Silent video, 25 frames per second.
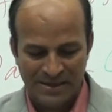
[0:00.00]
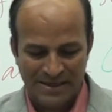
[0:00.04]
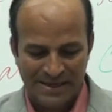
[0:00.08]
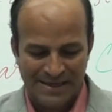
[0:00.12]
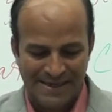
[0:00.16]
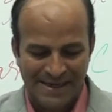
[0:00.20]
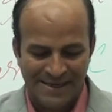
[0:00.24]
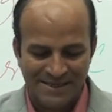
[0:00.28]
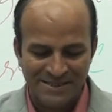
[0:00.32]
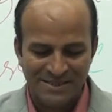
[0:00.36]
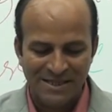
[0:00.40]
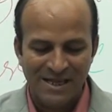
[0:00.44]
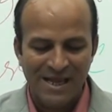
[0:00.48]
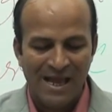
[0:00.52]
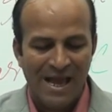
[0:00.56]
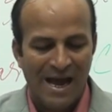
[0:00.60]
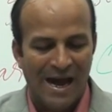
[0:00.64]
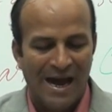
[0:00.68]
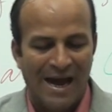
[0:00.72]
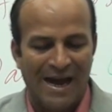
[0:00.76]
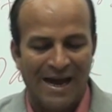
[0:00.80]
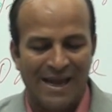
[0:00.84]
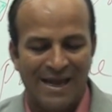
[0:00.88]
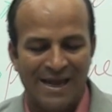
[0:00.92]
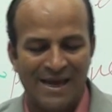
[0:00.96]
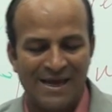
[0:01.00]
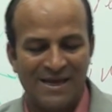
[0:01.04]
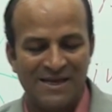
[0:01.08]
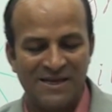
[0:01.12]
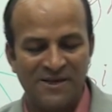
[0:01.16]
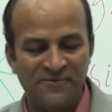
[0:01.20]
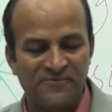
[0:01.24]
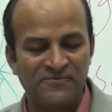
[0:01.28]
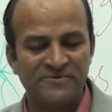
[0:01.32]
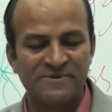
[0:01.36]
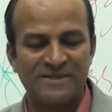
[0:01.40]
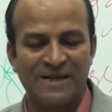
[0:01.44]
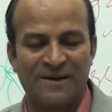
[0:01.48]
Next, I
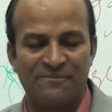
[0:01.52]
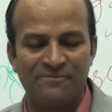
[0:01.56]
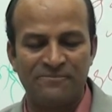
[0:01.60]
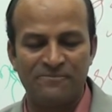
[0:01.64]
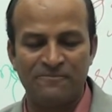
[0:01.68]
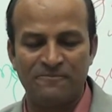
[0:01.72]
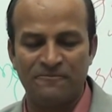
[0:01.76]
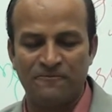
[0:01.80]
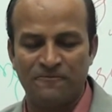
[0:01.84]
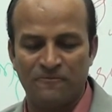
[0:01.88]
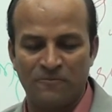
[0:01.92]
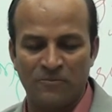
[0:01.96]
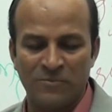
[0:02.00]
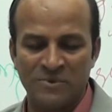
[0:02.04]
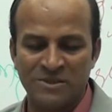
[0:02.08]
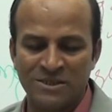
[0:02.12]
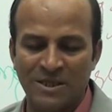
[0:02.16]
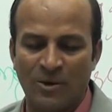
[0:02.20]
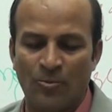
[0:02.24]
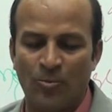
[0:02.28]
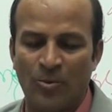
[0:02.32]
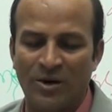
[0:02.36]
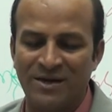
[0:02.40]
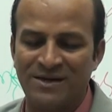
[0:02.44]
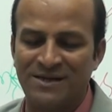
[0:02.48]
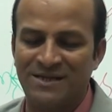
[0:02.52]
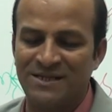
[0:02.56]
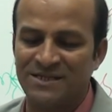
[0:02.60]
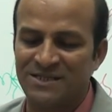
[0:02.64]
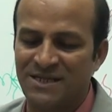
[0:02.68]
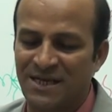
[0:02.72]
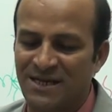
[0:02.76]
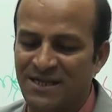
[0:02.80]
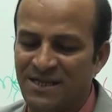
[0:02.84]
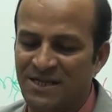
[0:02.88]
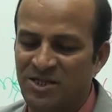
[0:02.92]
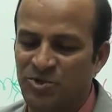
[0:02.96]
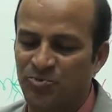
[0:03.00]
if some someone
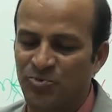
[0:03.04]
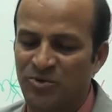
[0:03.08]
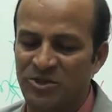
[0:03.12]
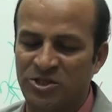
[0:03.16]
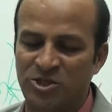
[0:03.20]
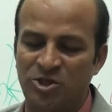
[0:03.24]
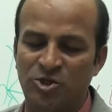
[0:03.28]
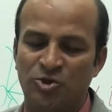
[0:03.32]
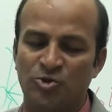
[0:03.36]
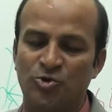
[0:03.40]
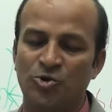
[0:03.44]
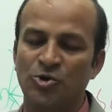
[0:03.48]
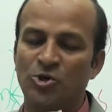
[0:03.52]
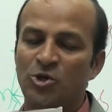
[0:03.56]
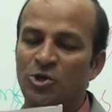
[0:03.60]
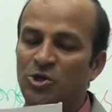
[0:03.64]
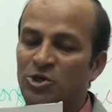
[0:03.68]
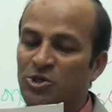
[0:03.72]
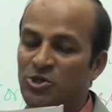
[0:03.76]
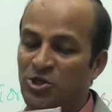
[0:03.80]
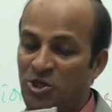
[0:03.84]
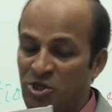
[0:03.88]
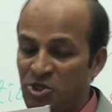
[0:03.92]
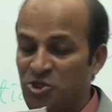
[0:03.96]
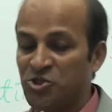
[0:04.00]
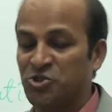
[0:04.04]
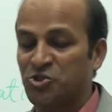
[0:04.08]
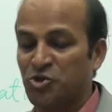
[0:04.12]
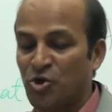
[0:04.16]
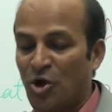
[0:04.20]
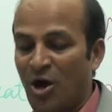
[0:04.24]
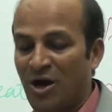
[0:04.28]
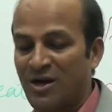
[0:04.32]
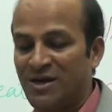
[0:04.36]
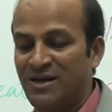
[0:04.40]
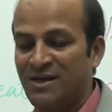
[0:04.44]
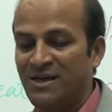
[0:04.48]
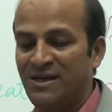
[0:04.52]
disagrees with you, do you
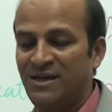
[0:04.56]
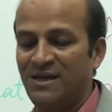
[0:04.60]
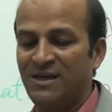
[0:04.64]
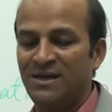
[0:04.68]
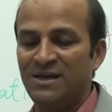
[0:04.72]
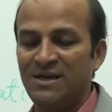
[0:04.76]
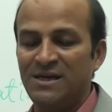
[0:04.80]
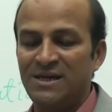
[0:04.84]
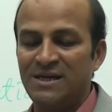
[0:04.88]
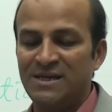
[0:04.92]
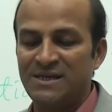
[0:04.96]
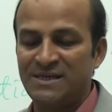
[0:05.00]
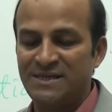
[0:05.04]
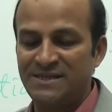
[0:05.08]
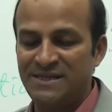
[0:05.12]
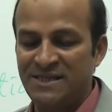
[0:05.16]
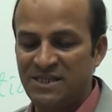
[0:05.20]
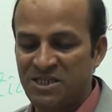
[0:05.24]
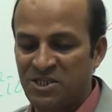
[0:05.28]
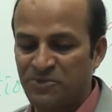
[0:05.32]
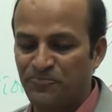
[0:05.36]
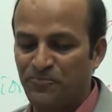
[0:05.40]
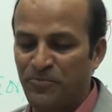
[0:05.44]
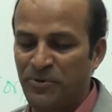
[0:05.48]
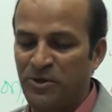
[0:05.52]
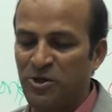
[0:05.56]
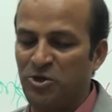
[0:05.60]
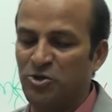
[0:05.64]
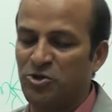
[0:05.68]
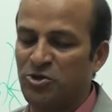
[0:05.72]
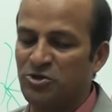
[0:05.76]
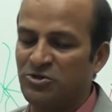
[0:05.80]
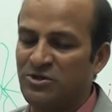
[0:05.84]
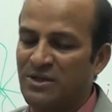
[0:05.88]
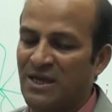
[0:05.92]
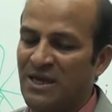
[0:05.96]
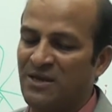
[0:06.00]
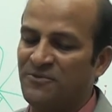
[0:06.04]
strongly dispute
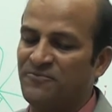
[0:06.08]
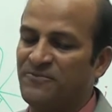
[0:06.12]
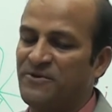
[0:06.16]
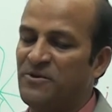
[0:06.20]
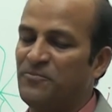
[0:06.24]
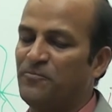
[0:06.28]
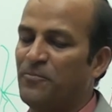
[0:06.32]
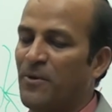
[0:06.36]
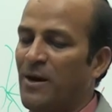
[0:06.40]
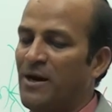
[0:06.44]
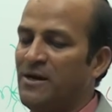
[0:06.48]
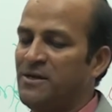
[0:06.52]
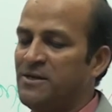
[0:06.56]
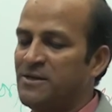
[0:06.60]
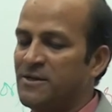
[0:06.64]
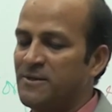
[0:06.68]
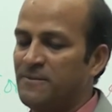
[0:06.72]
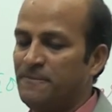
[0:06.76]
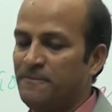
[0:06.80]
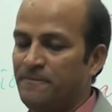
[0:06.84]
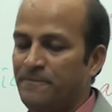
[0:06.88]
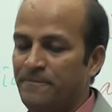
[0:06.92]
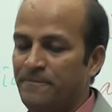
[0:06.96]
their viewpoint.